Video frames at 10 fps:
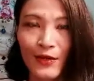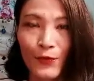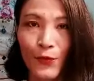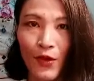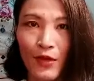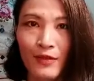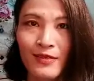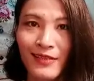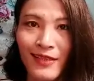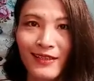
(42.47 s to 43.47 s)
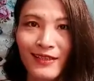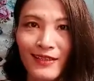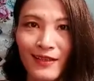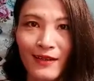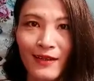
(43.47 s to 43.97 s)
it works in
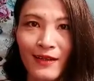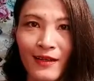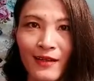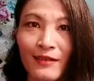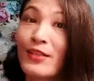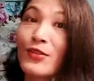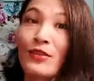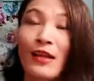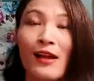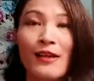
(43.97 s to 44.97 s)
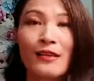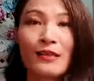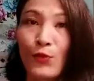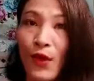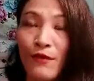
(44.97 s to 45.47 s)

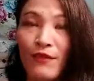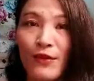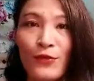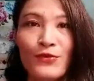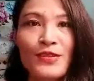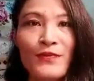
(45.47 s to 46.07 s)
digitized workflows.